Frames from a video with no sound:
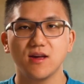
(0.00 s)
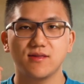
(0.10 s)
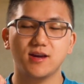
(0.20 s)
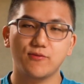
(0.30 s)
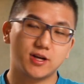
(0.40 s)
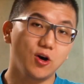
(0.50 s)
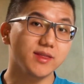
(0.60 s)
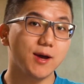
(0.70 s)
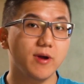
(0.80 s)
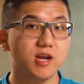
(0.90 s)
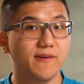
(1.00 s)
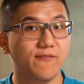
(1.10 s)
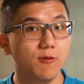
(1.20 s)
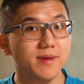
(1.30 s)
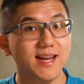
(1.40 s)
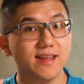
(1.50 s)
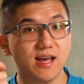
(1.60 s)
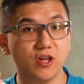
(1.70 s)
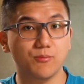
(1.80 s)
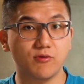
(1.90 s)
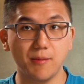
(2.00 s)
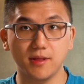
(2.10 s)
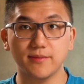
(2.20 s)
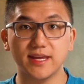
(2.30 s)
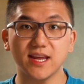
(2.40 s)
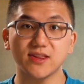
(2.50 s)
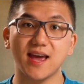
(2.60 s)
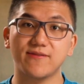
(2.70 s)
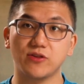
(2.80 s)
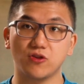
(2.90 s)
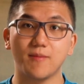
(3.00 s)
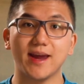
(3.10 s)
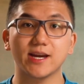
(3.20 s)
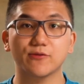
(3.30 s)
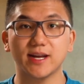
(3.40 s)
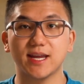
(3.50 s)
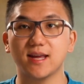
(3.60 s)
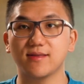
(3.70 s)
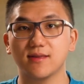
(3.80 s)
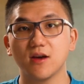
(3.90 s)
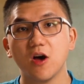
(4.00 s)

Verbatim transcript: So recall that when you're performing an induction problem, you need to have two main ingredients.